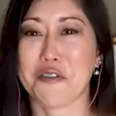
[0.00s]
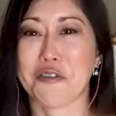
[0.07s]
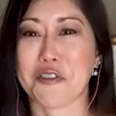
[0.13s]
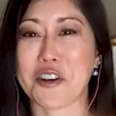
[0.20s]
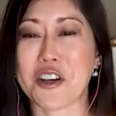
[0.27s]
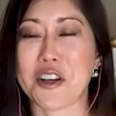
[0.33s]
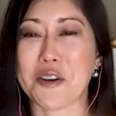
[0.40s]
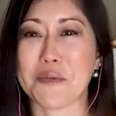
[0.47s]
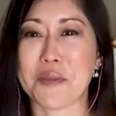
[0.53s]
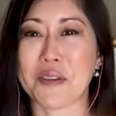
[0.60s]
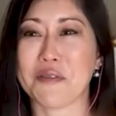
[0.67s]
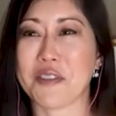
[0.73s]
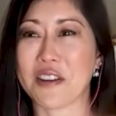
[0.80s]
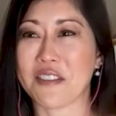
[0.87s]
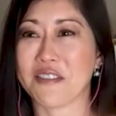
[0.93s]
freedom
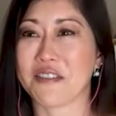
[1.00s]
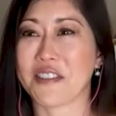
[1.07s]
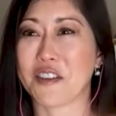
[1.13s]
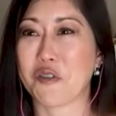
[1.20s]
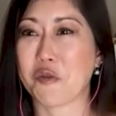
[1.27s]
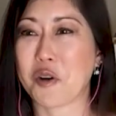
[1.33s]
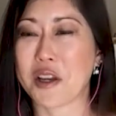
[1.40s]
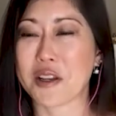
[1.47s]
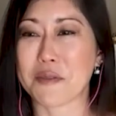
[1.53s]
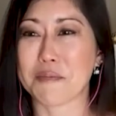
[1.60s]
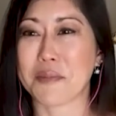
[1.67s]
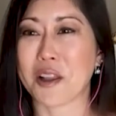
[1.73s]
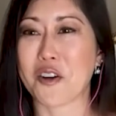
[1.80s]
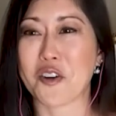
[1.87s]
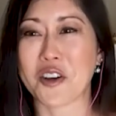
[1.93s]
of the wind
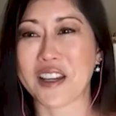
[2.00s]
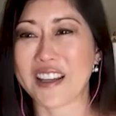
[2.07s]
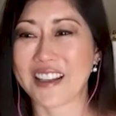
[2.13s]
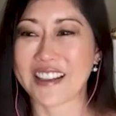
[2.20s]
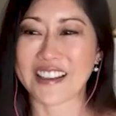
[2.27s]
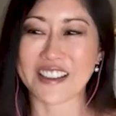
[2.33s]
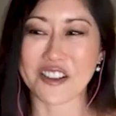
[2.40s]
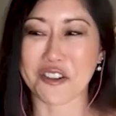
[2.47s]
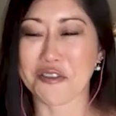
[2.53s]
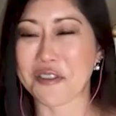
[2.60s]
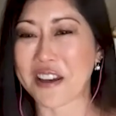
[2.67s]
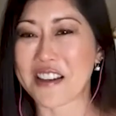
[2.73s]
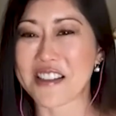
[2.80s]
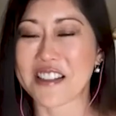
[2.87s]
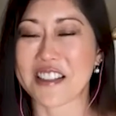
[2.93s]
blowing in your
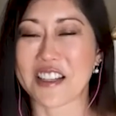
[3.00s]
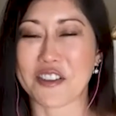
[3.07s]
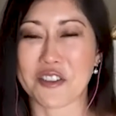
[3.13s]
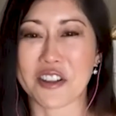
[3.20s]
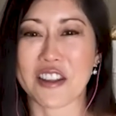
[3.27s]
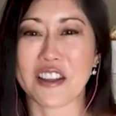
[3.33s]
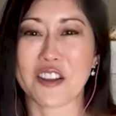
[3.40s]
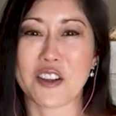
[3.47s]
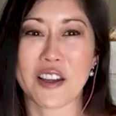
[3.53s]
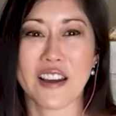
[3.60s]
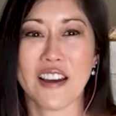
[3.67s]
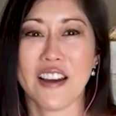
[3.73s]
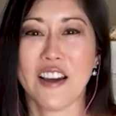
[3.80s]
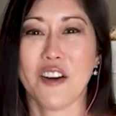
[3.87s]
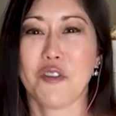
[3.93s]
face and everything
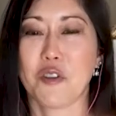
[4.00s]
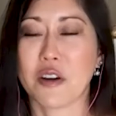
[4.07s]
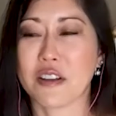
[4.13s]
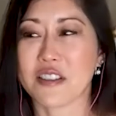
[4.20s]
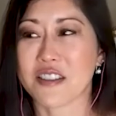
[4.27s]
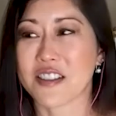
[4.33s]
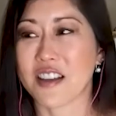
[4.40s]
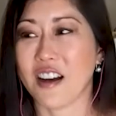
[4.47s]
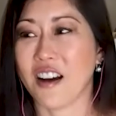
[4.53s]
was